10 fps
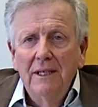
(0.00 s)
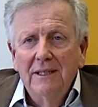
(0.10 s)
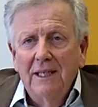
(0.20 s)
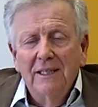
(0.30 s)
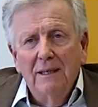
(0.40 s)

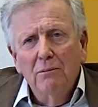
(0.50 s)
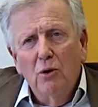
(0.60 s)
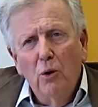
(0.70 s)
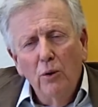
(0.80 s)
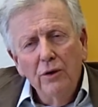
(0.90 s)
Is there some
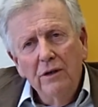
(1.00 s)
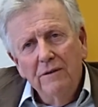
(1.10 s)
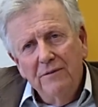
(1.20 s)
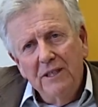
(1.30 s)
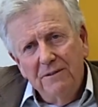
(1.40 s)
corner
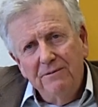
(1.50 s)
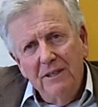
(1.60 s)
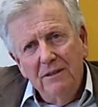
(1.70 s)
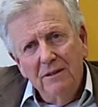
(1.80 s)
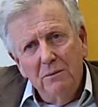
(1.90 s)
of this
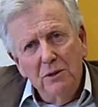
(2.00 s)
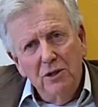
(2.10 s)
field that we